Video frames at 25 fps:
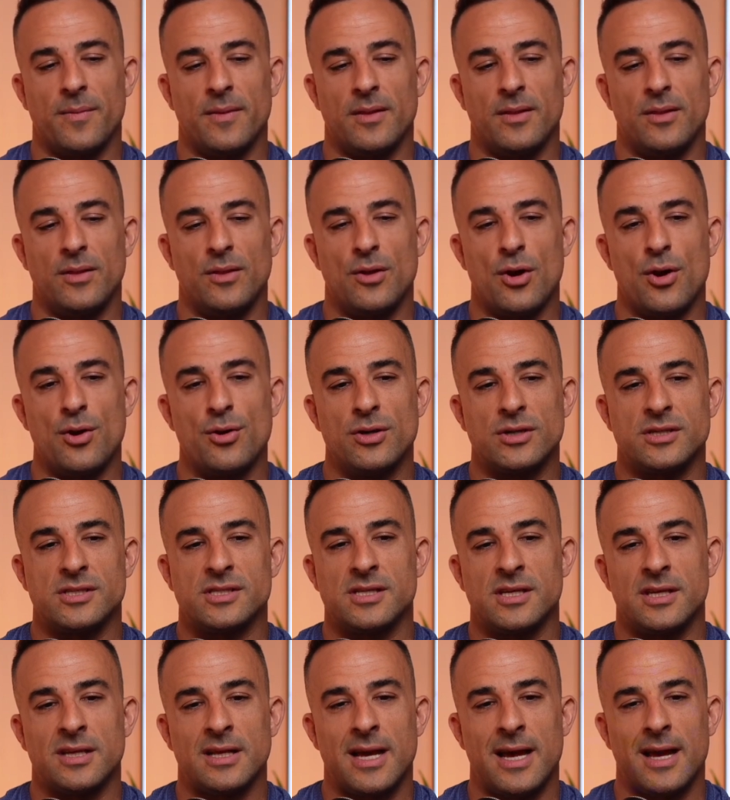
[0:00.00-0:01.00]

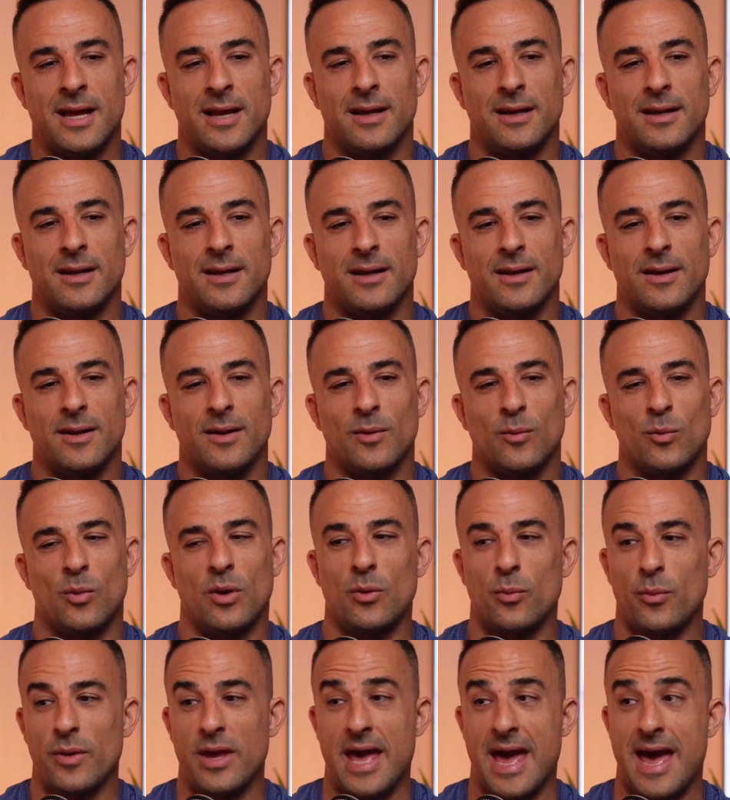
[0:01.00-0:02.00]
noticing that
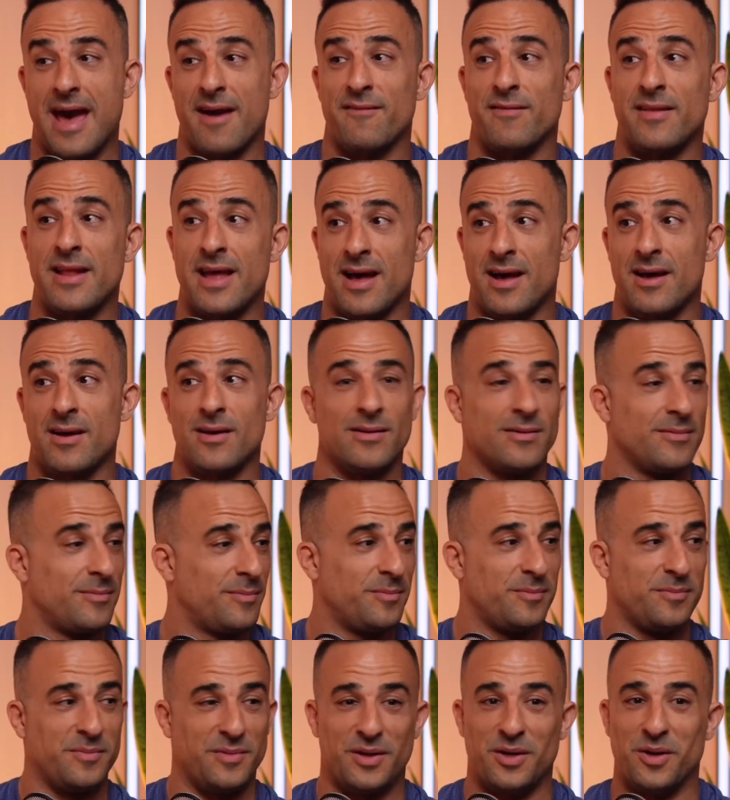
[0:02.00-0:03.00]
what we have now,
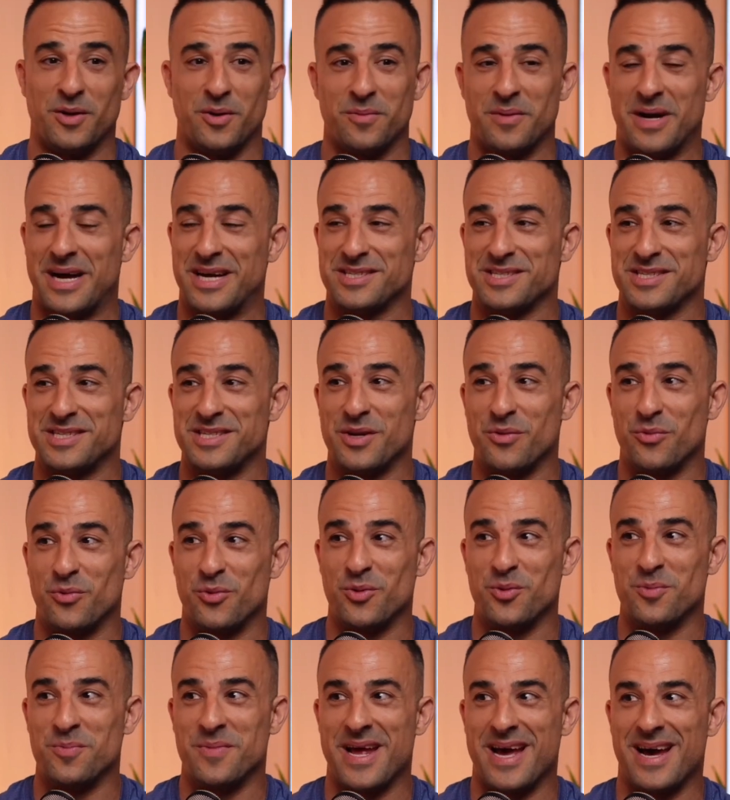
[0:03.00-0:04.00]
us in the
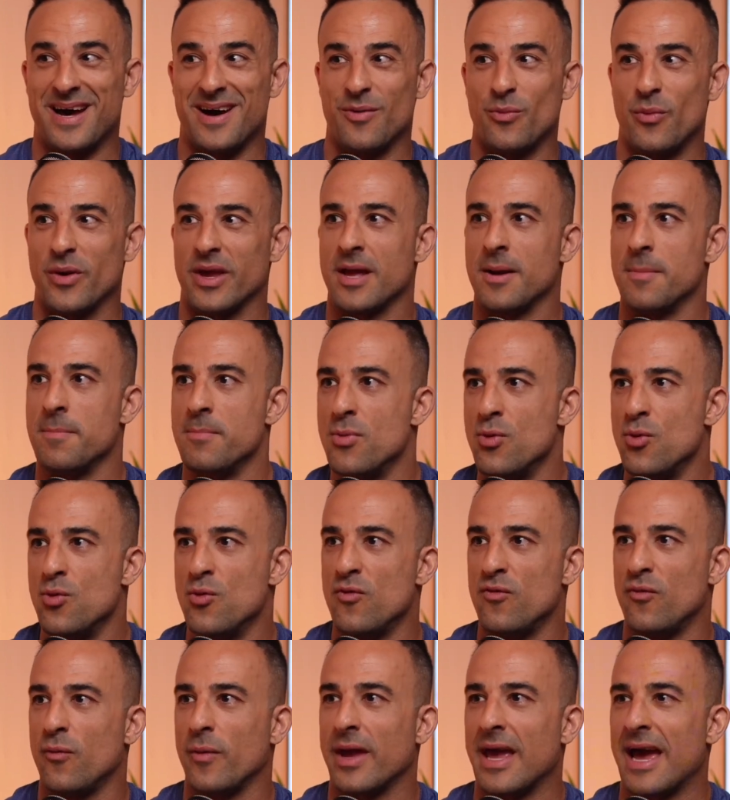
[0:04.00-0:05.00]
room now, we can
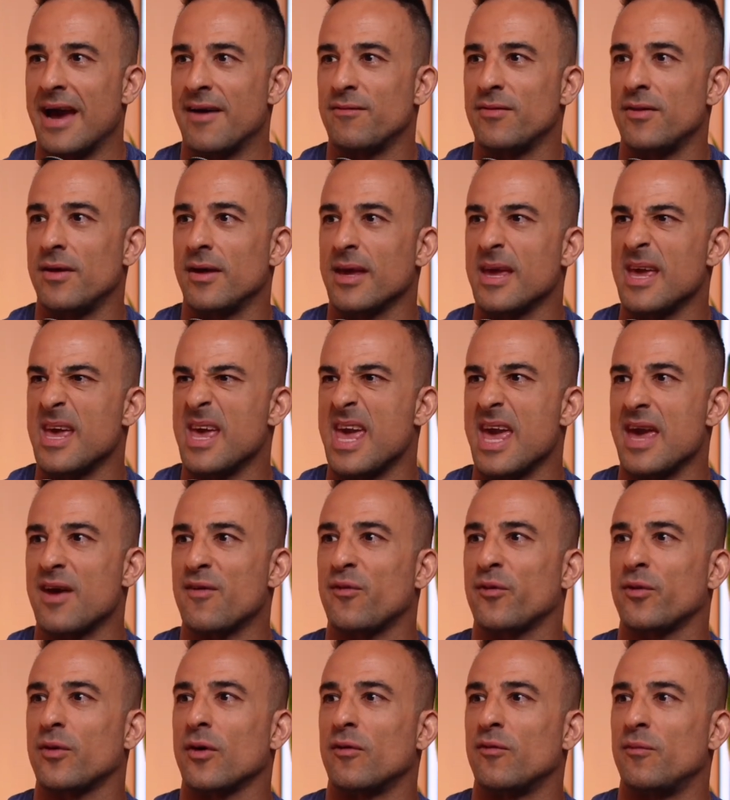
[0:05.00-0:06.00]
move. We have the
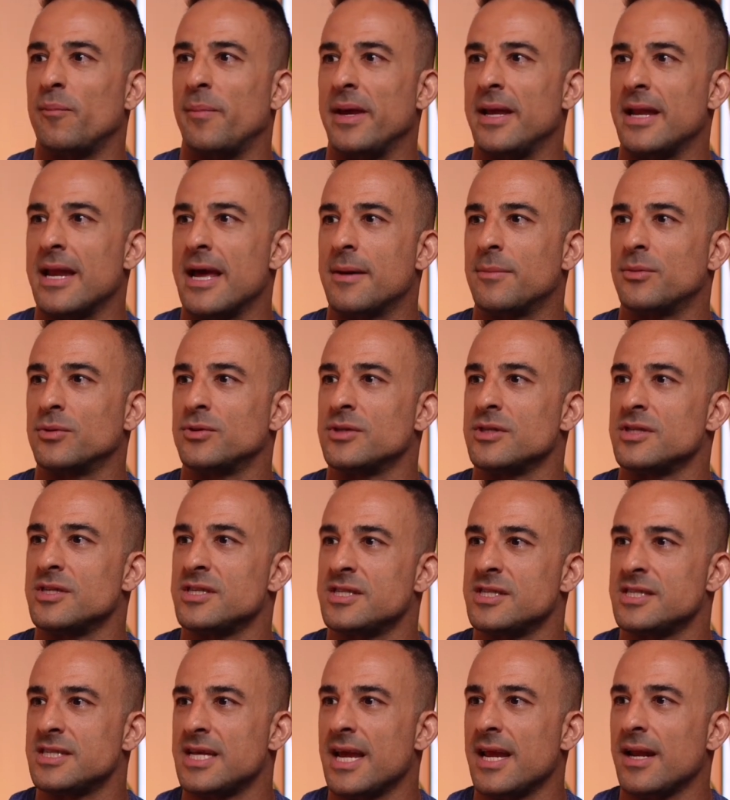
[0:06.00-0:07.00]
gift of being able to
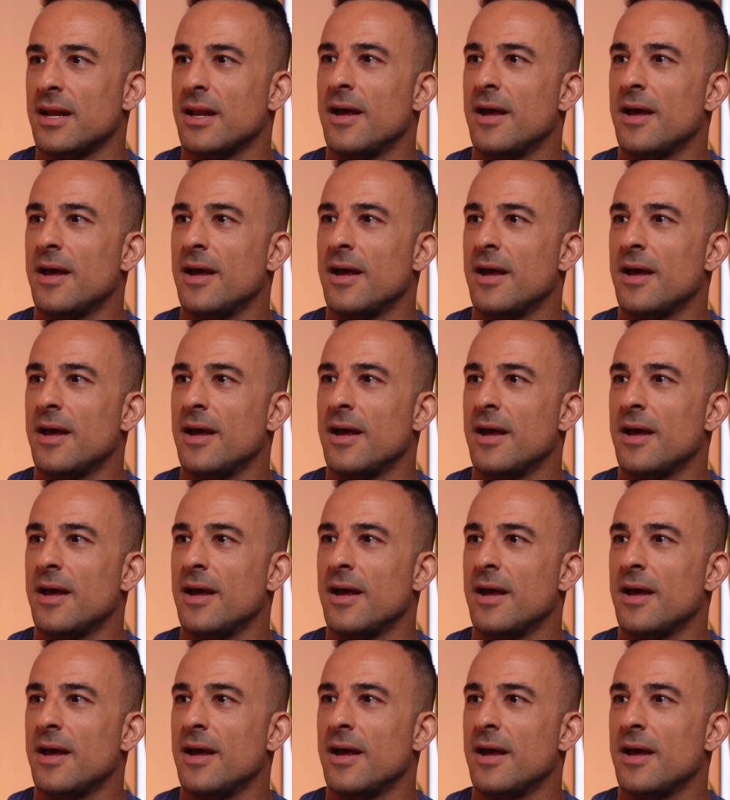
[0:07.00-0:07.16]
sit